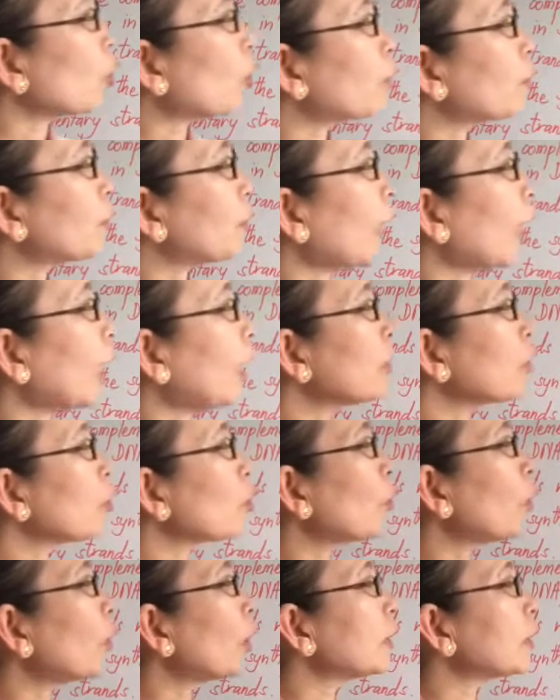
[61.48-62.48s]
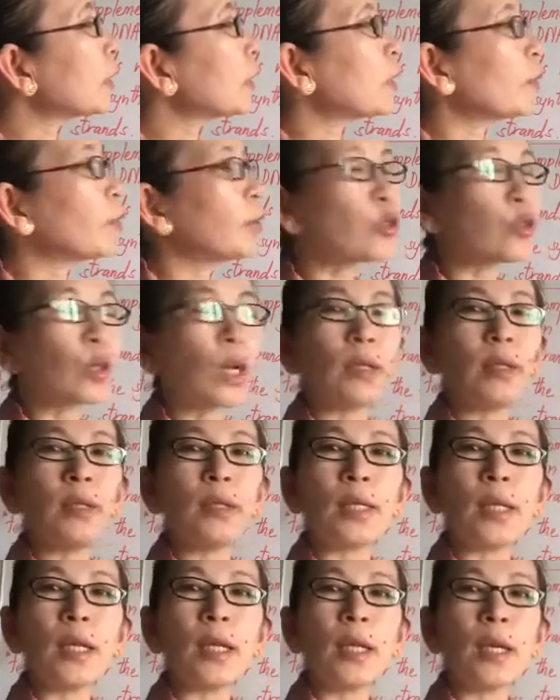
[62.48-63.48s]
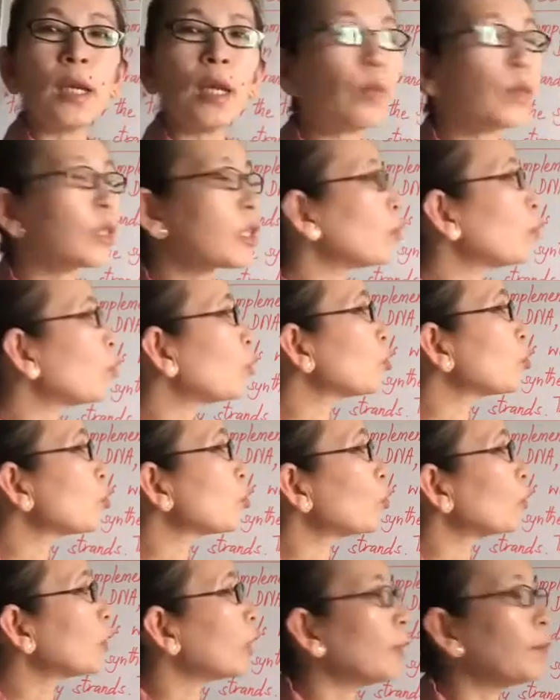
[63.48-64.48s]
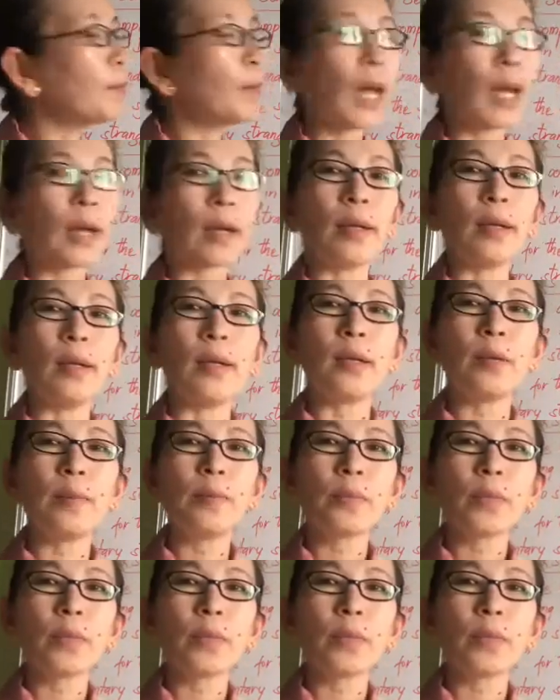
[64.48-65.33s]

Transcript: of an uncoiled double-stranded DNA, which are both shown in black color.